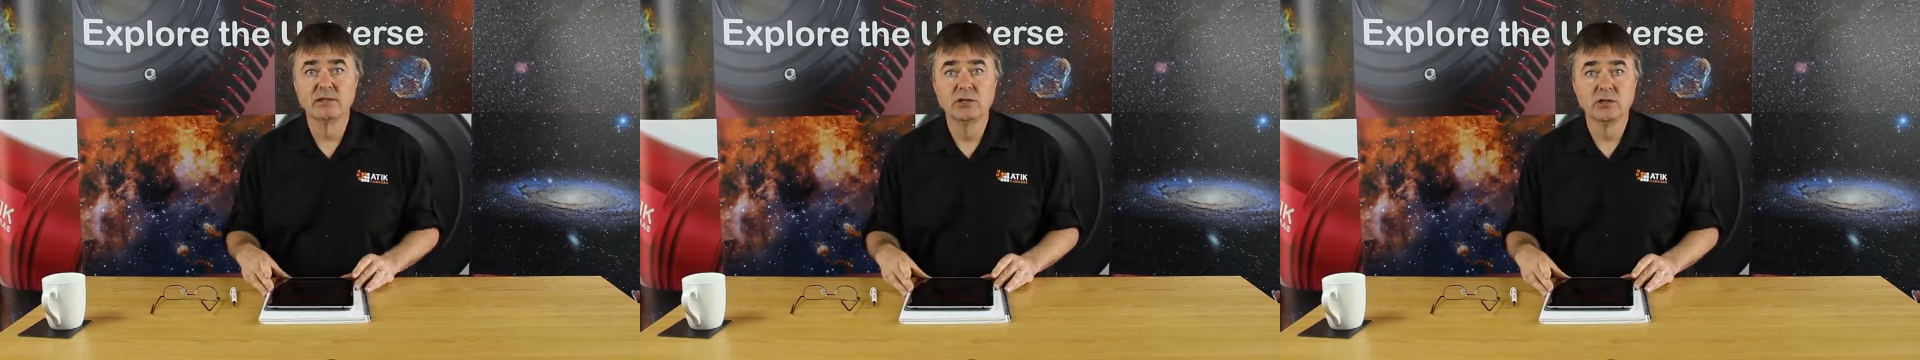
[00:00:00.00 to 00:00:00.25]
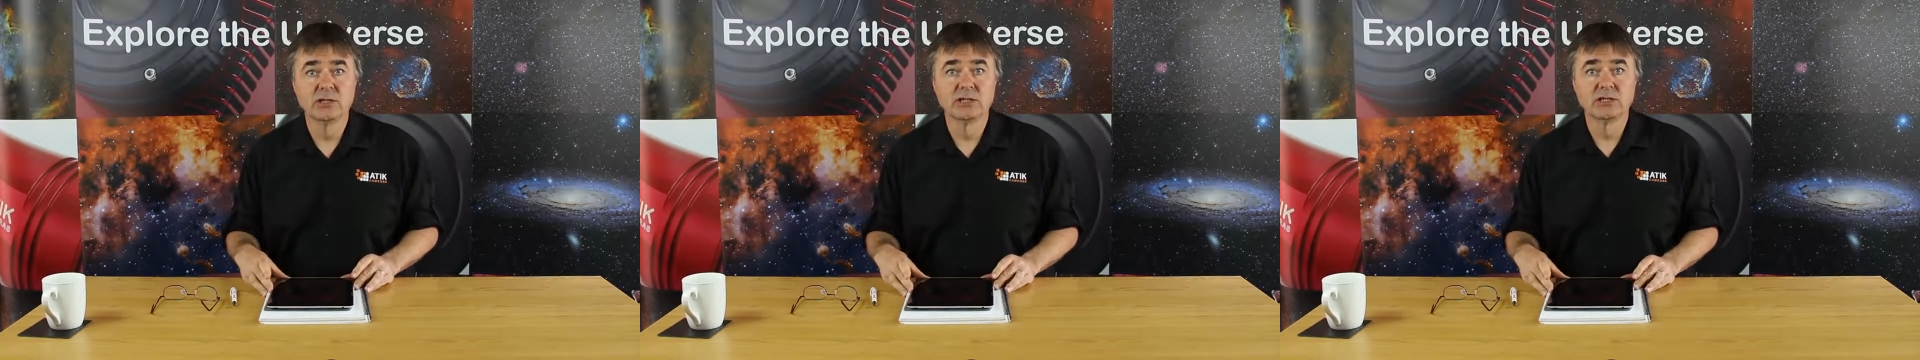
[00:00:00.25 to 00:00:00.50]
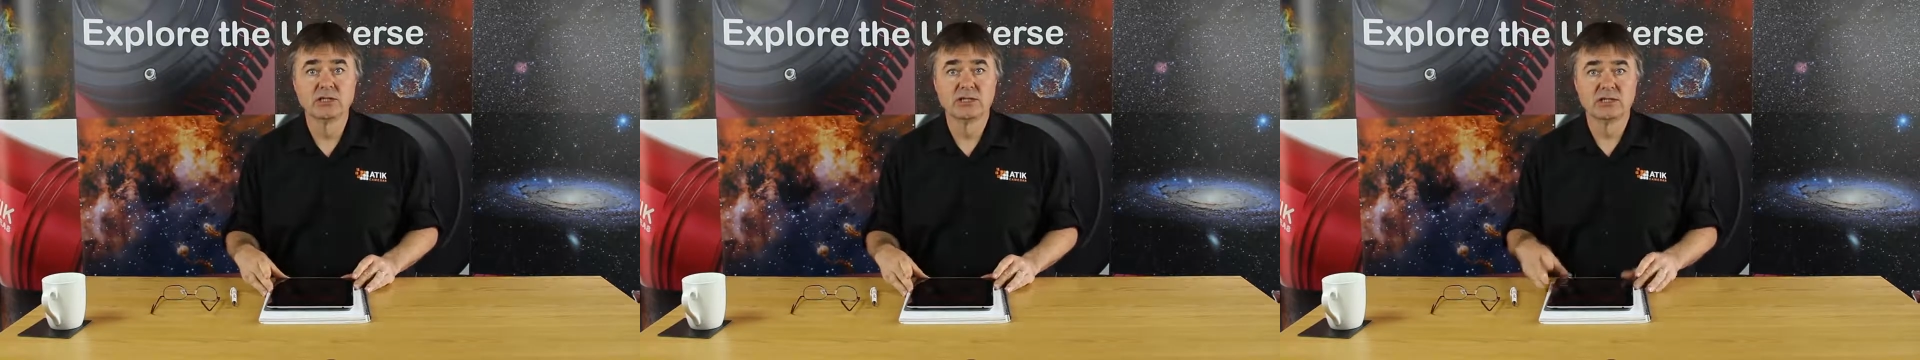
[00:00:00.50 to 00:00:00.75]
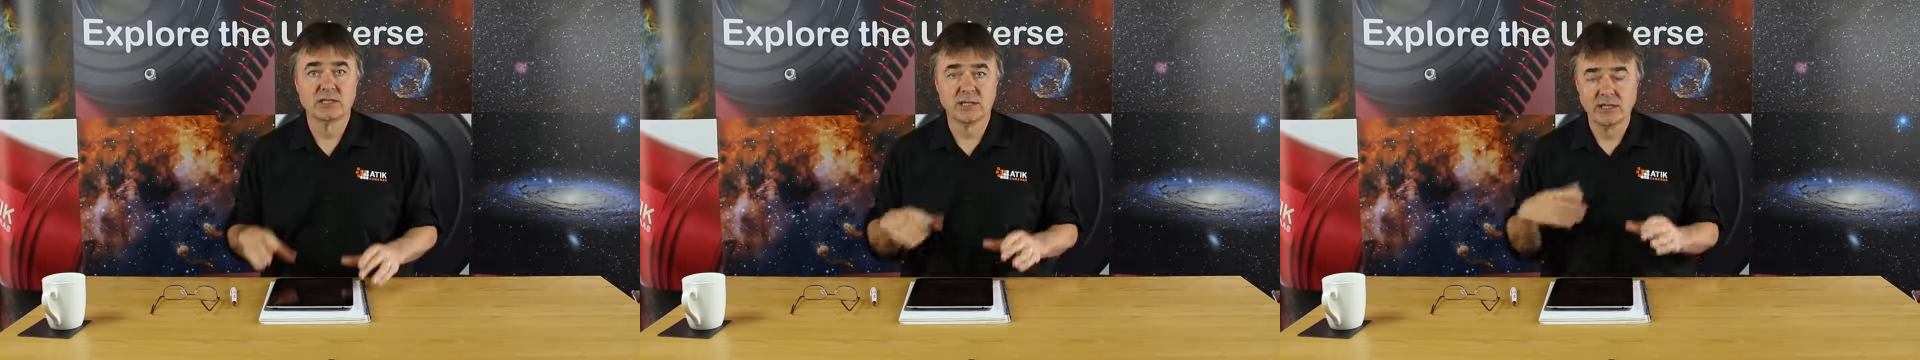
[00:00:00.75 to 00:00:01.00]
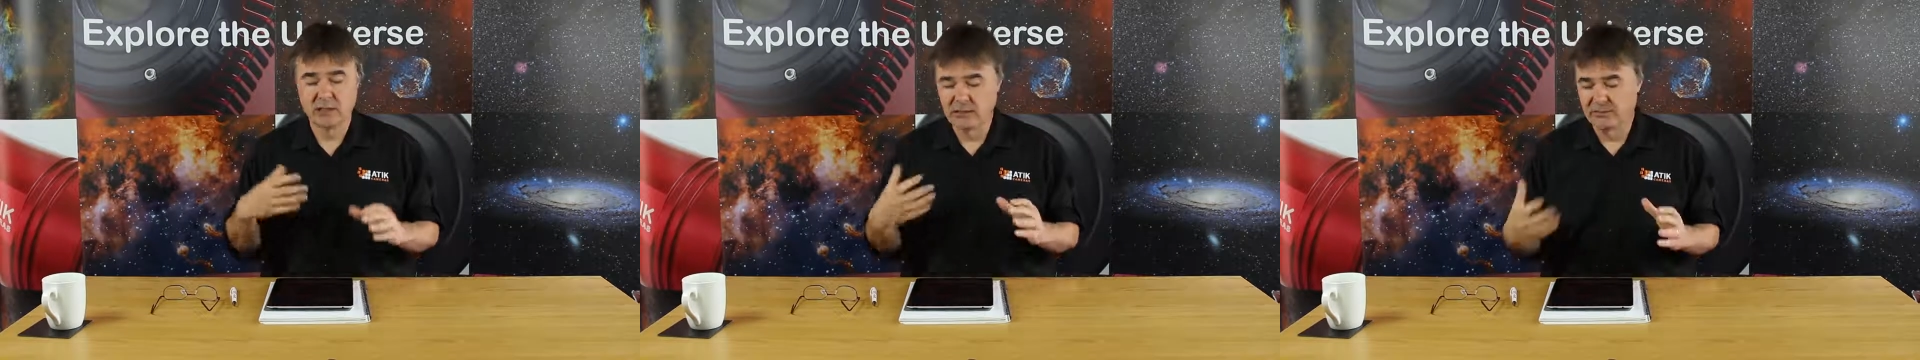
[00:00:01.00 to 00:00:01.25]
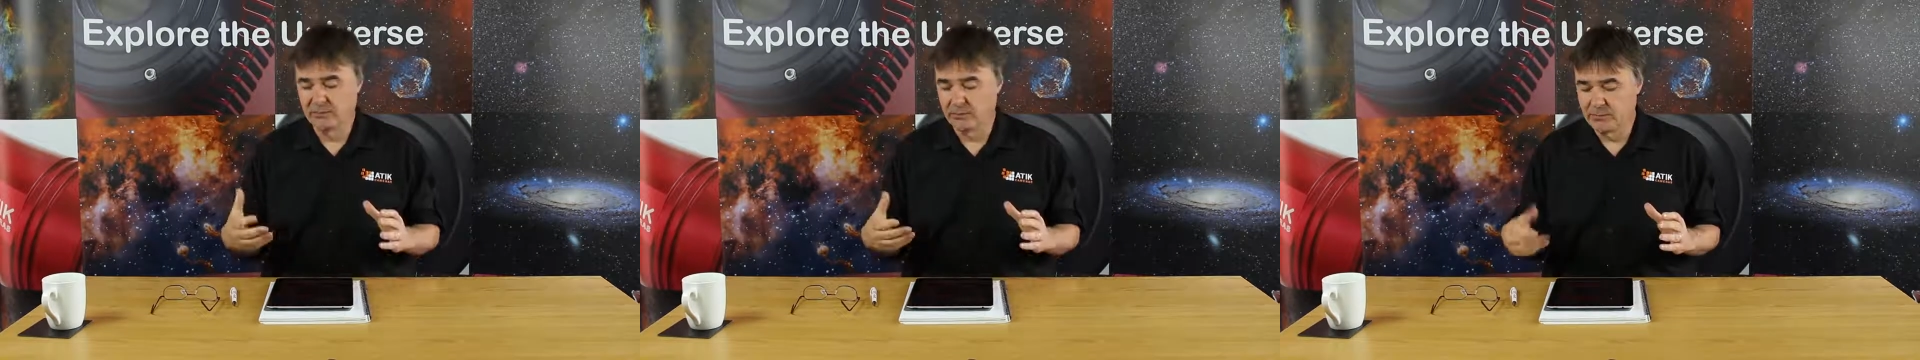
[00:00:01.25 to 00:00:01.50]
look at the
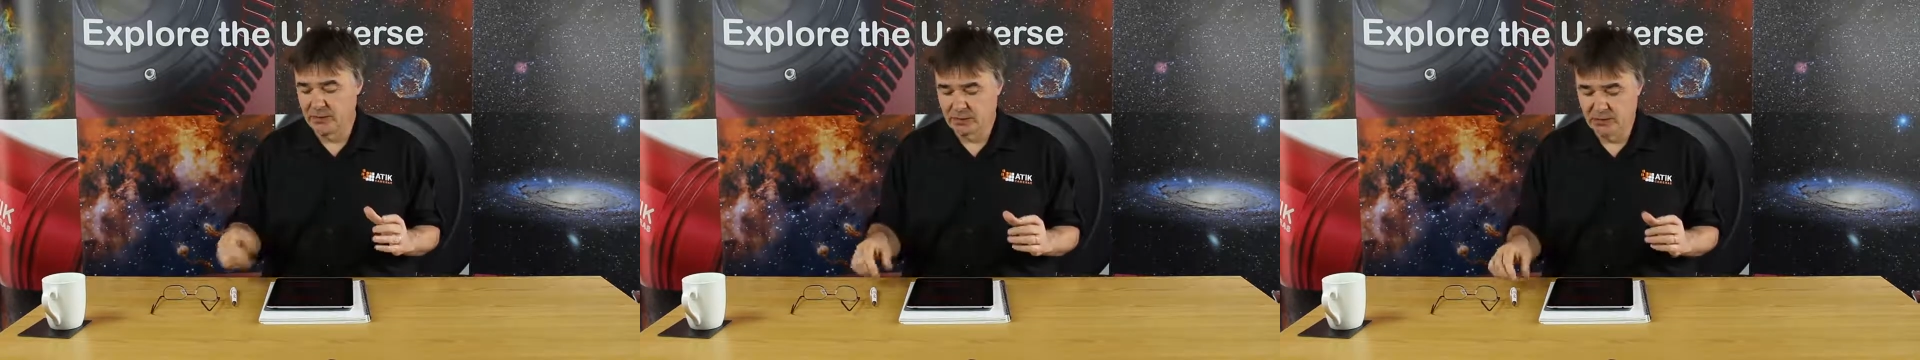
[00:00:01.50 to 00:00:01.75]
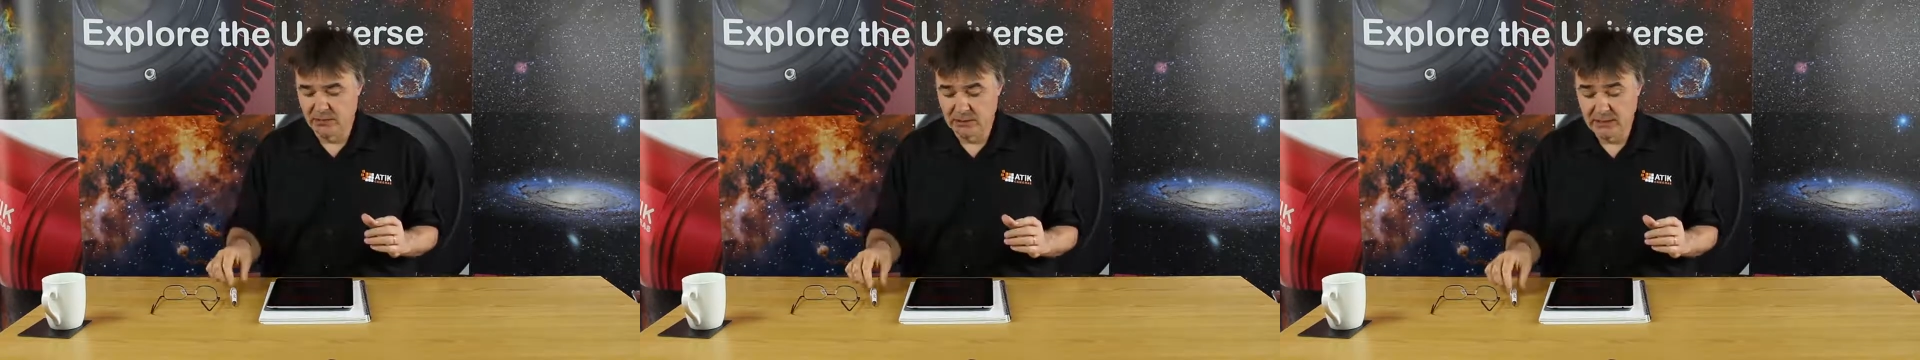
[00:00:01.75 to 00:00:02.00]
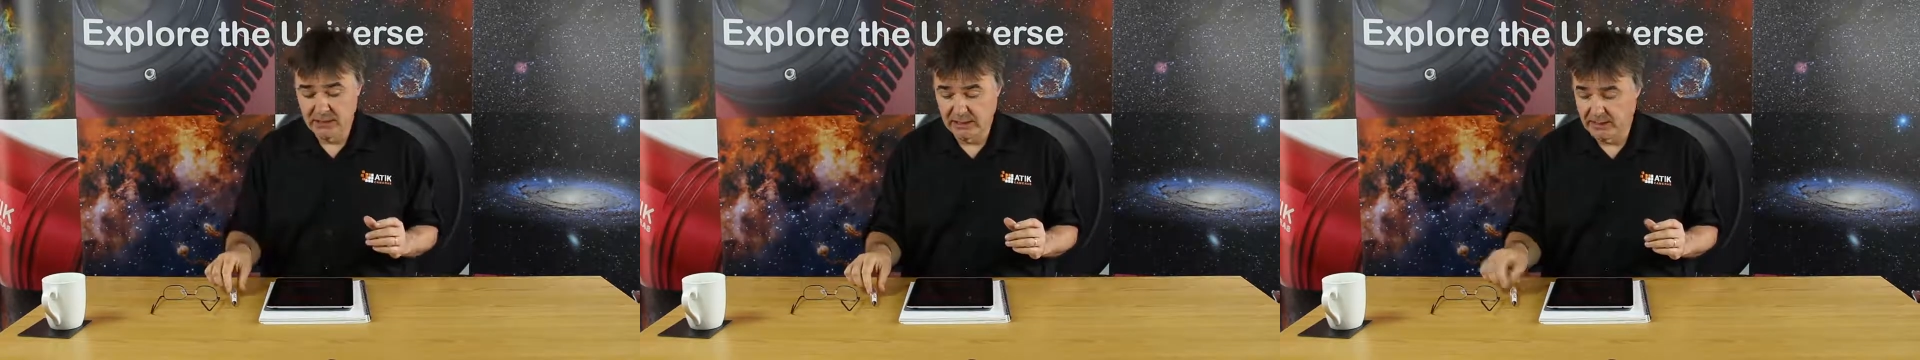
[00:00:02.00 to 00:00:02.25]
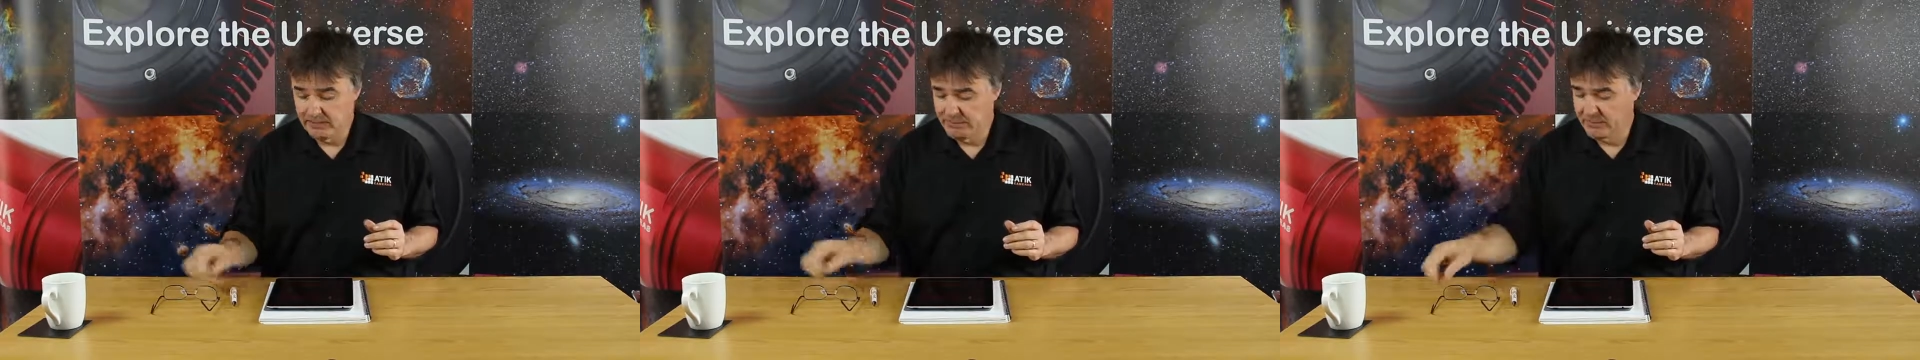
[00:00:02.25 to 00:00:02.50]
kind of objects you'll see